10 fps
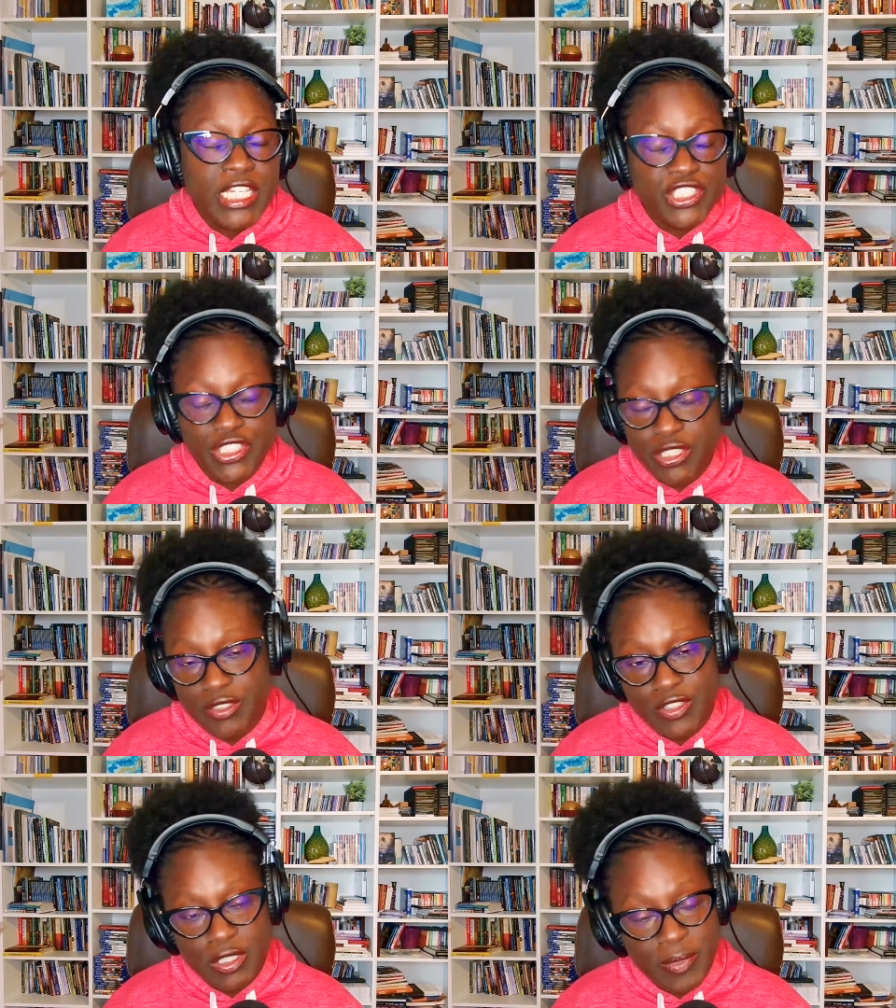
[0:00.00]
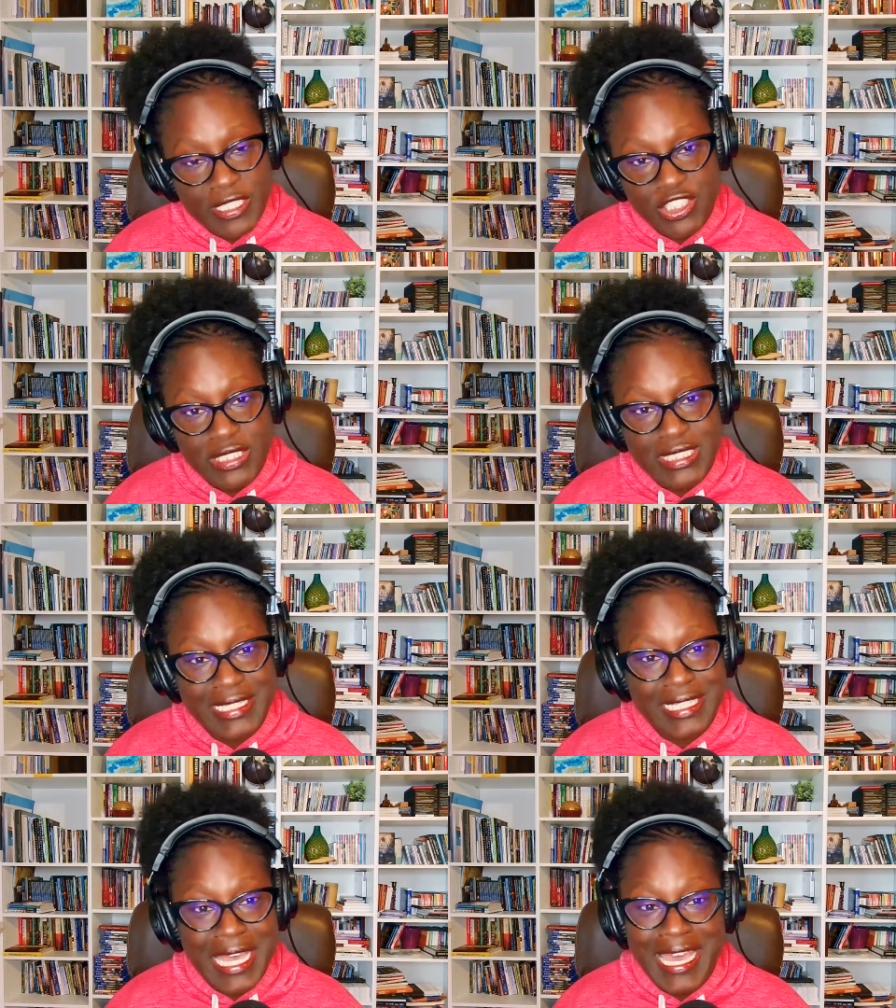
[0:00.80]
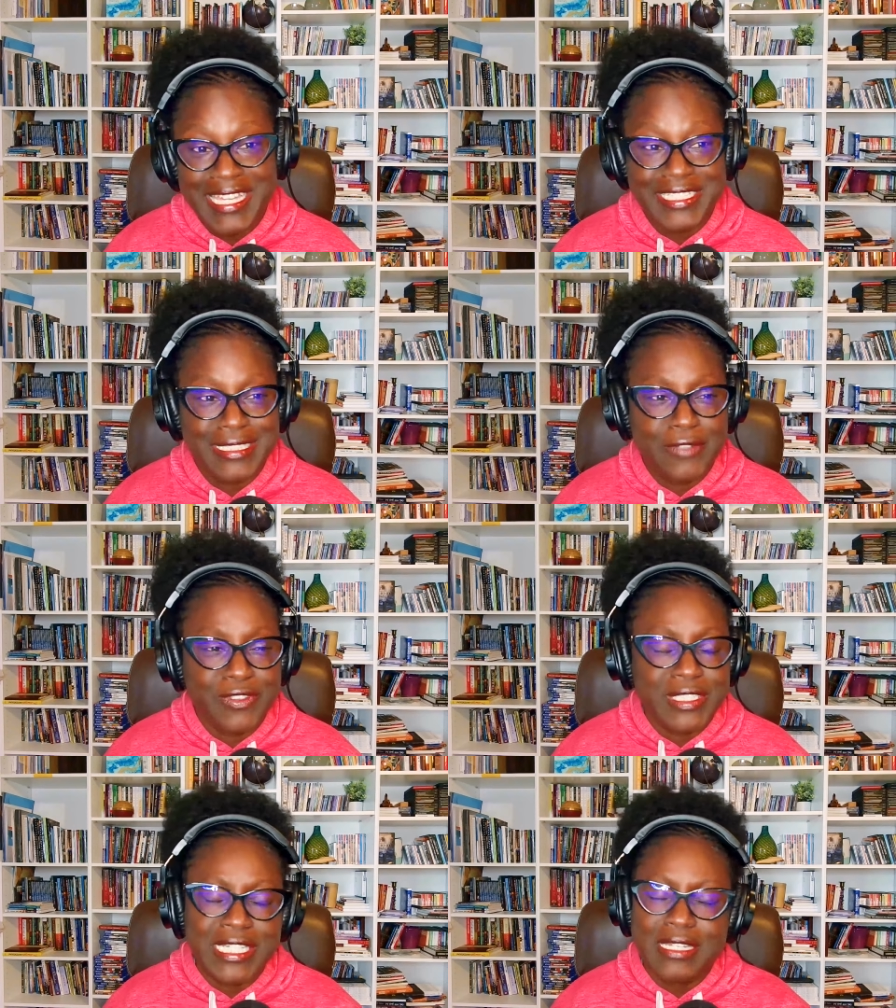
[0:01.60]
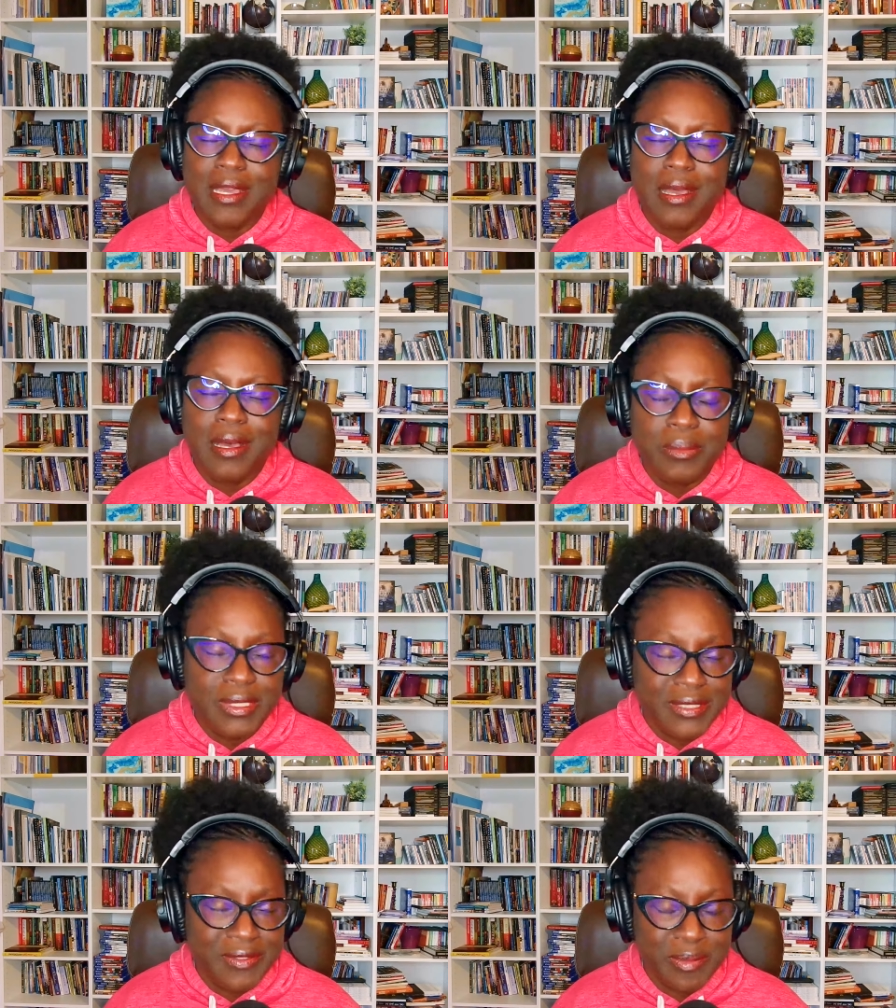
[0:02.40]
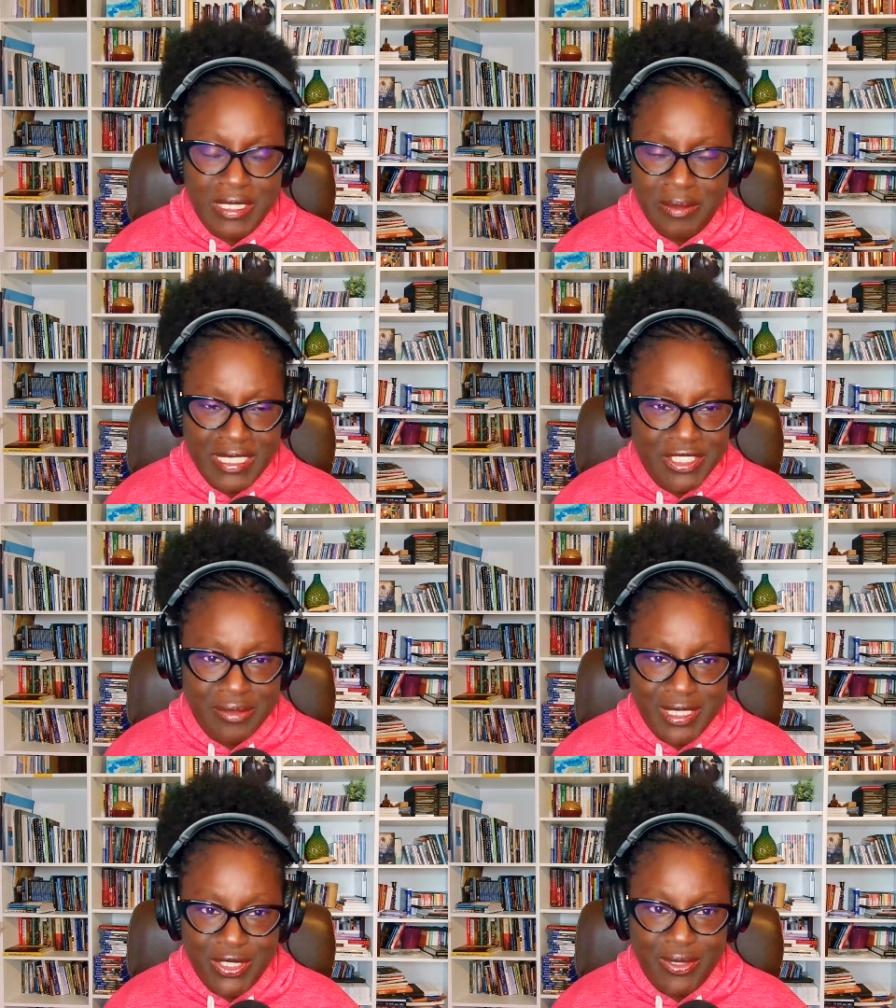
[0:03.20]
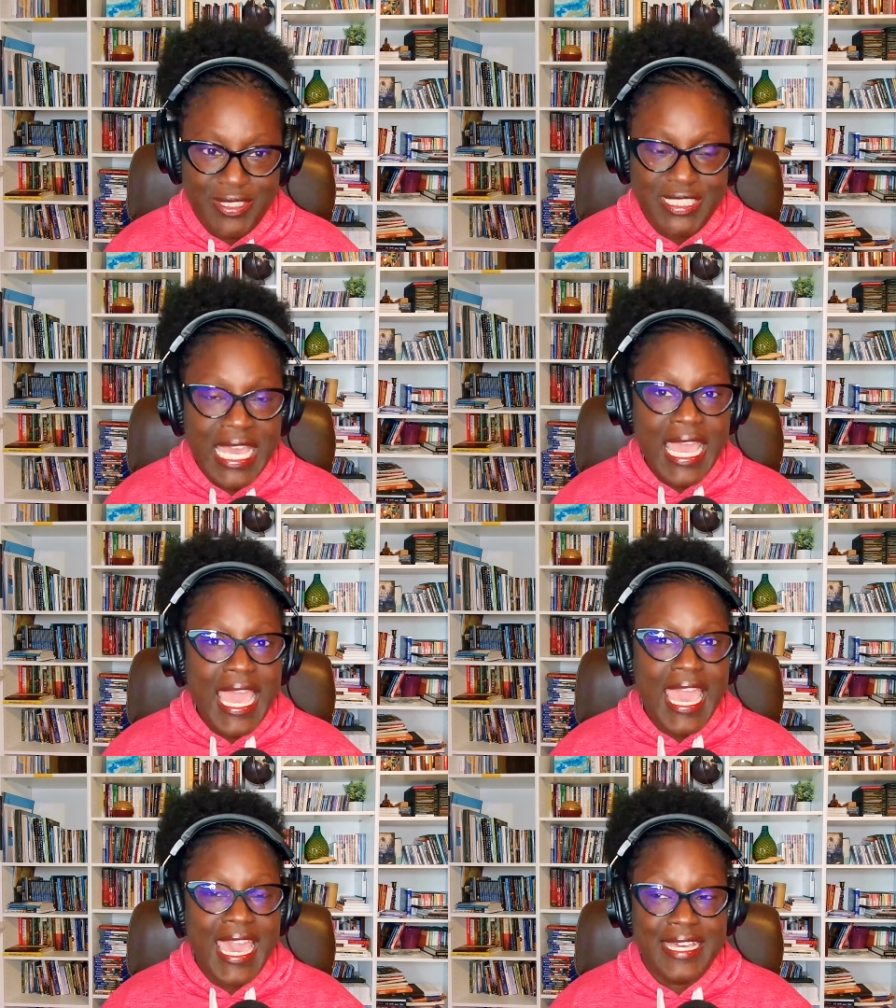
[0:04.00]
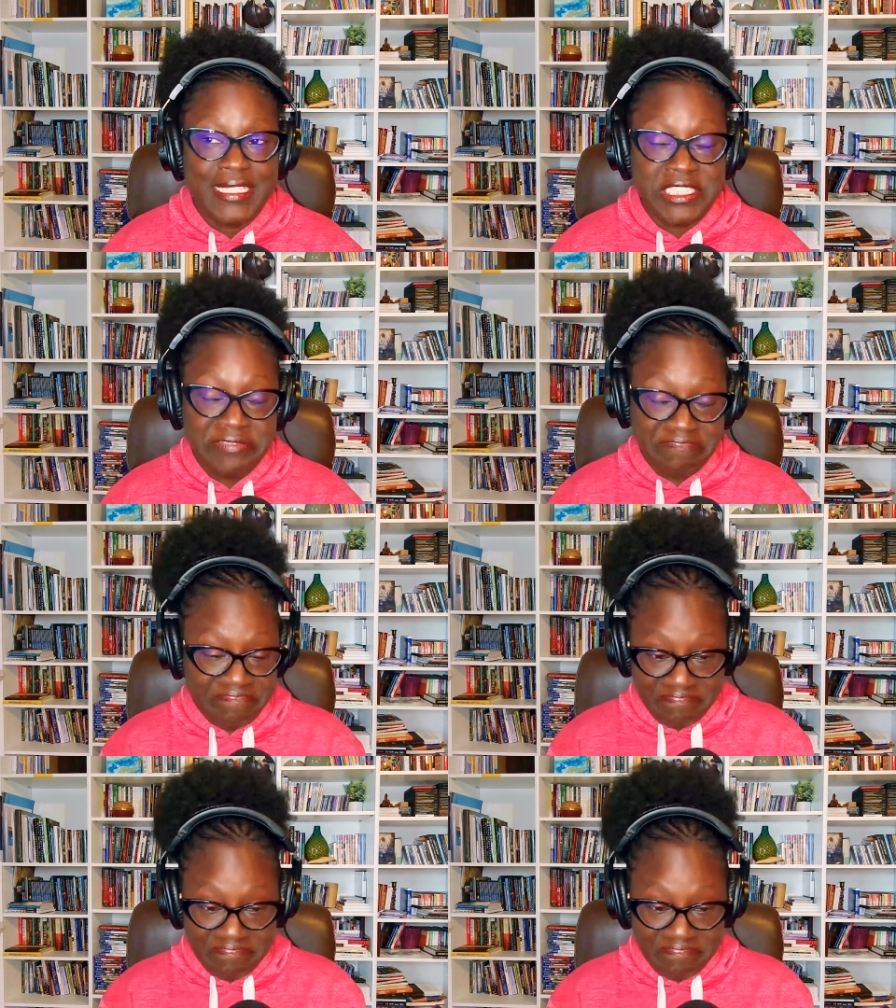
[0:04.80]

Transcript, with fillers: She serves her patients at the highest level. They're getting unbelievably amazing results. And